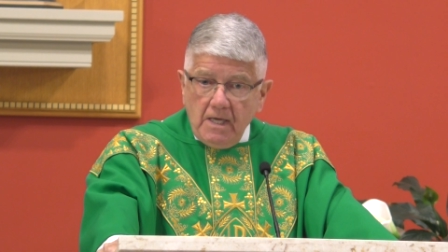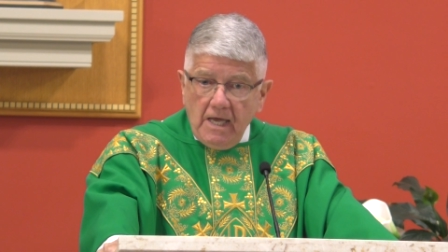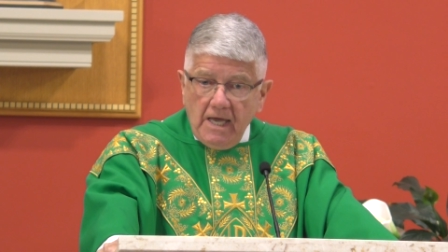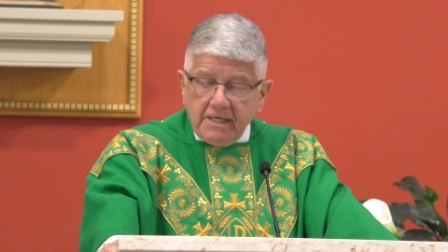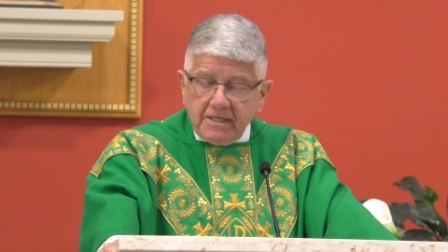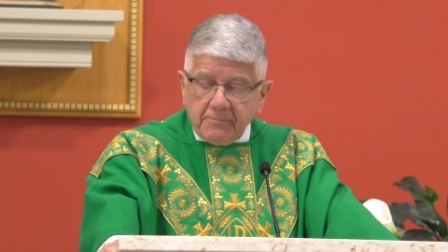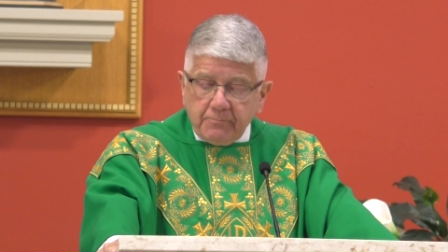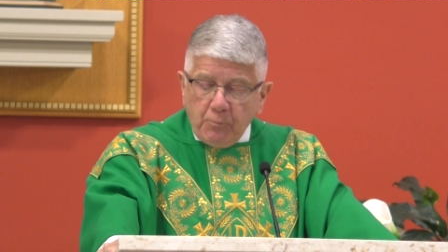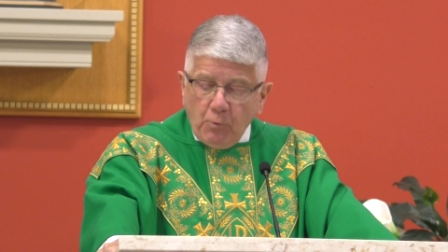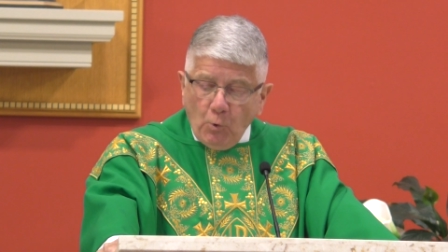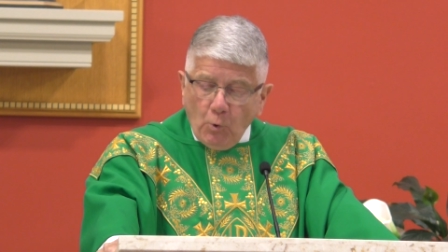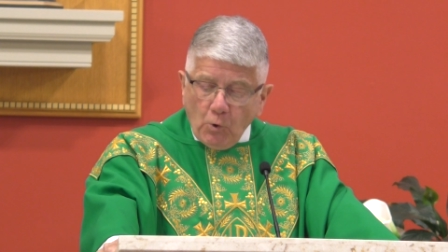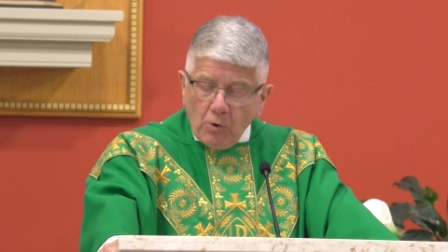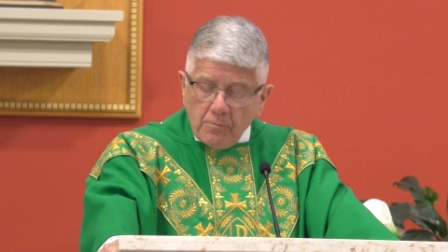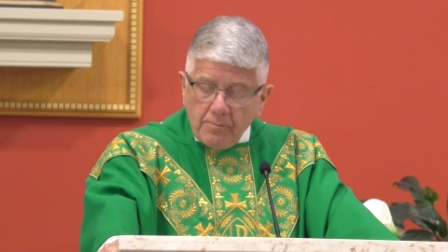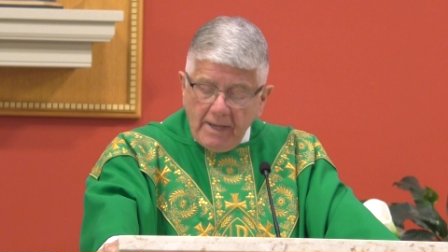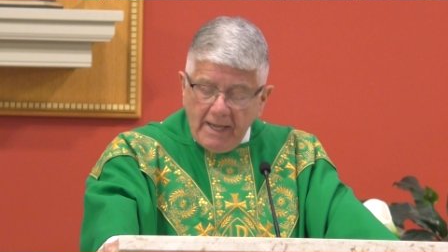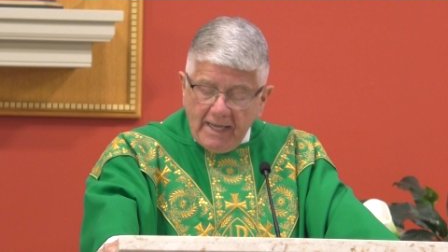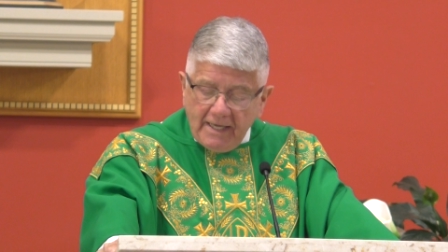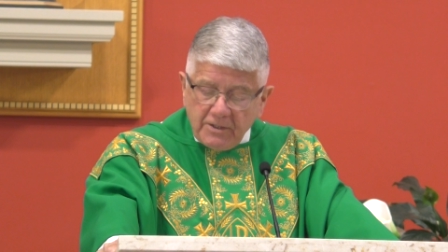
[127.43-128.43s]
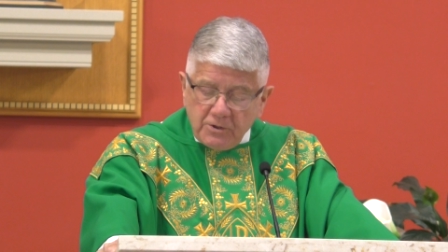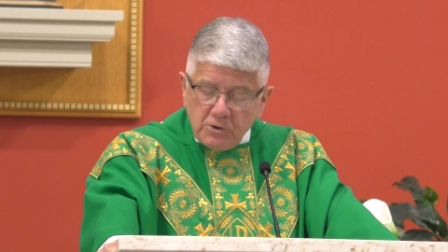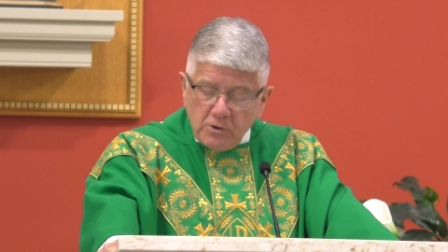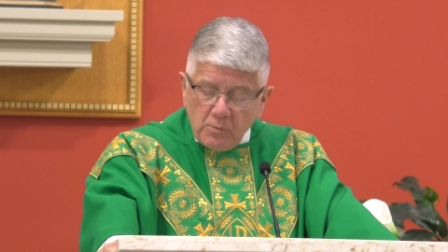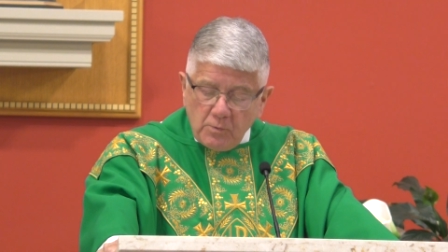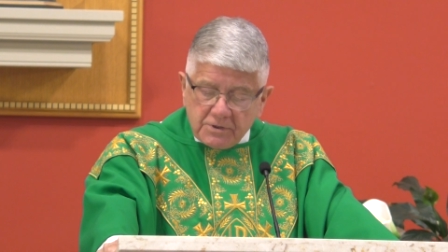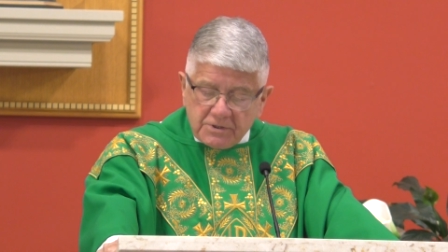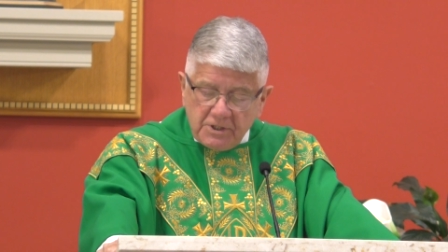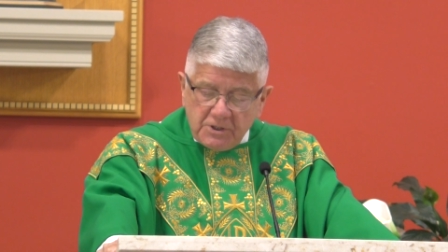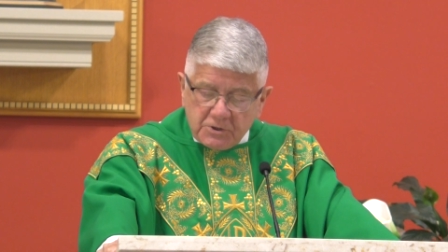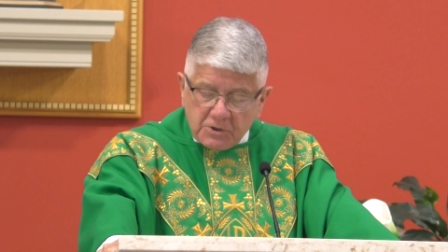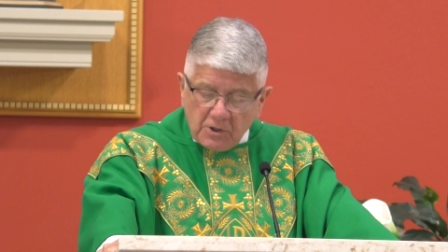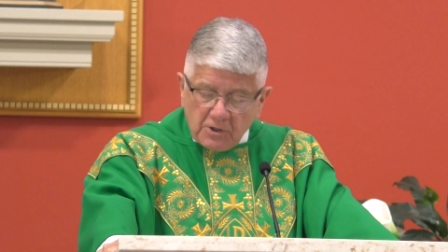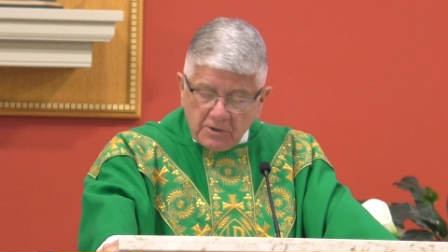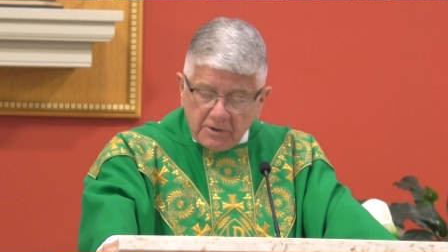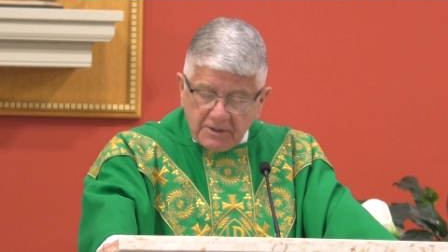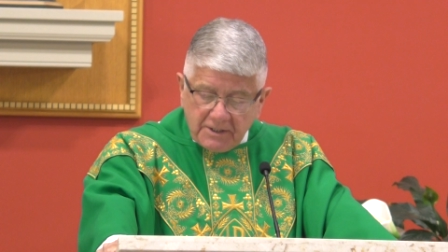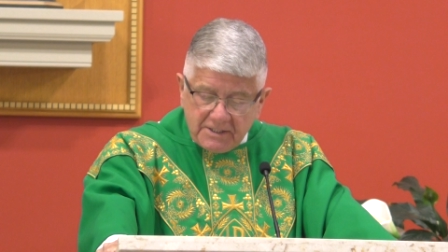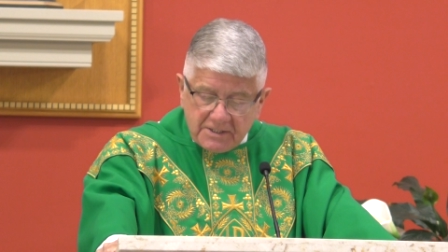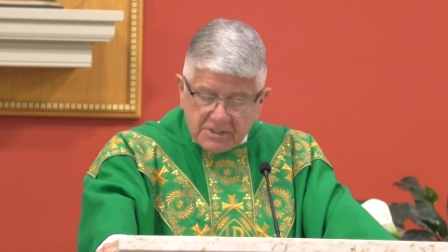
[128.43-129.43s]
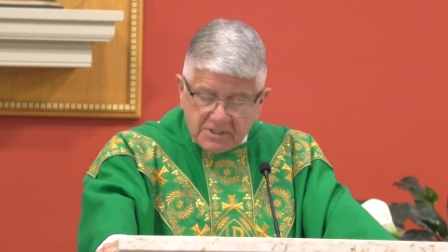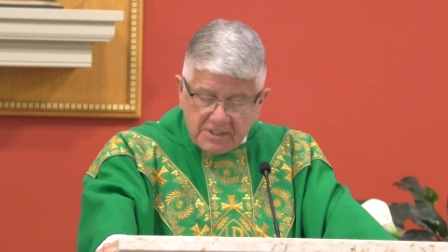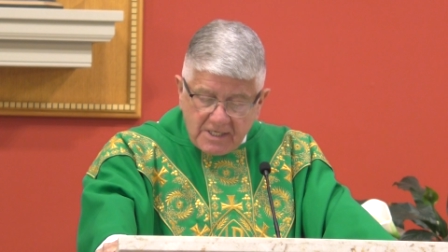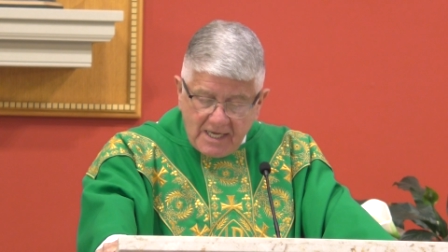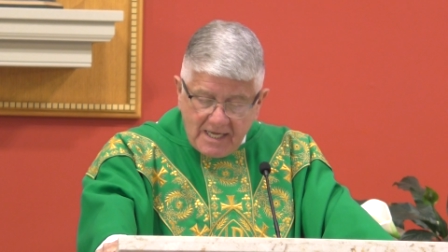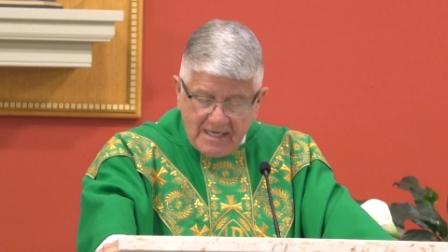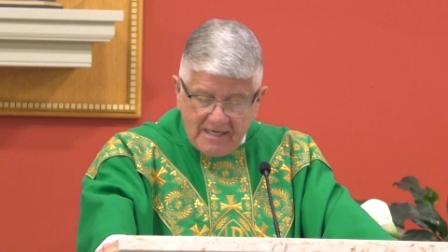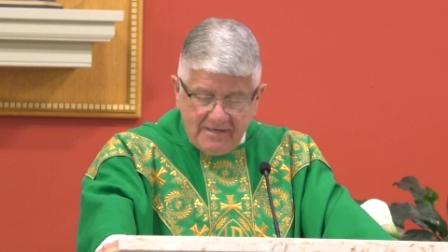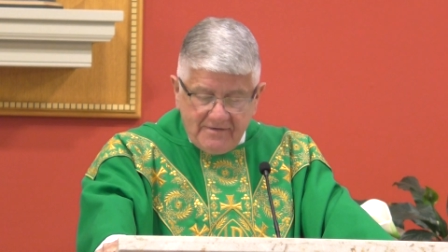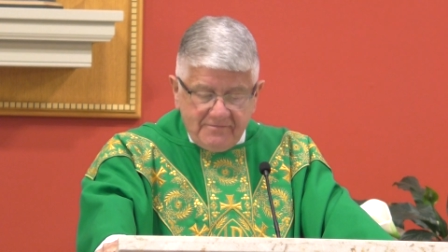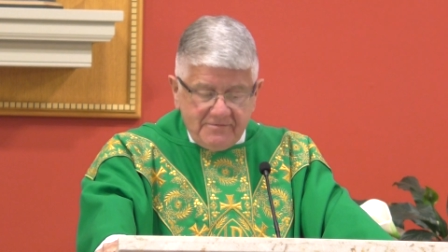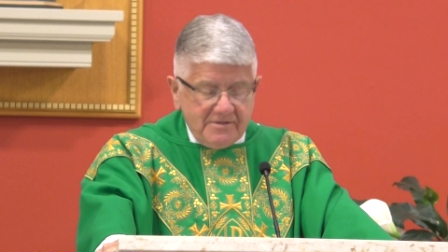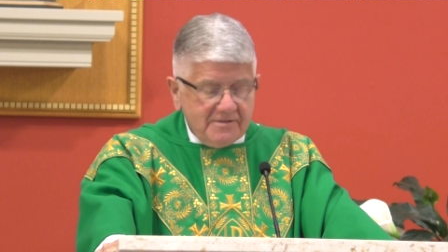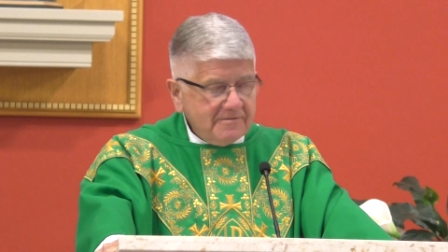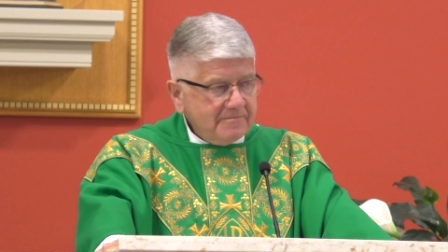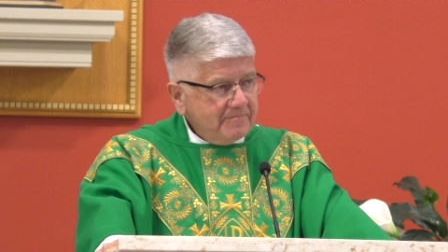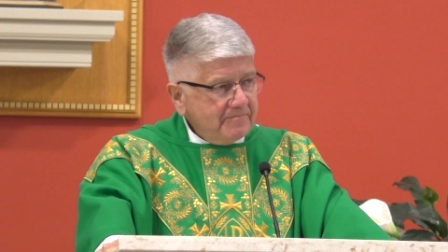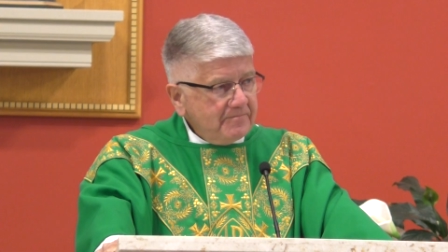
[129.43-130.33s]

and a poor man who was eternally saved.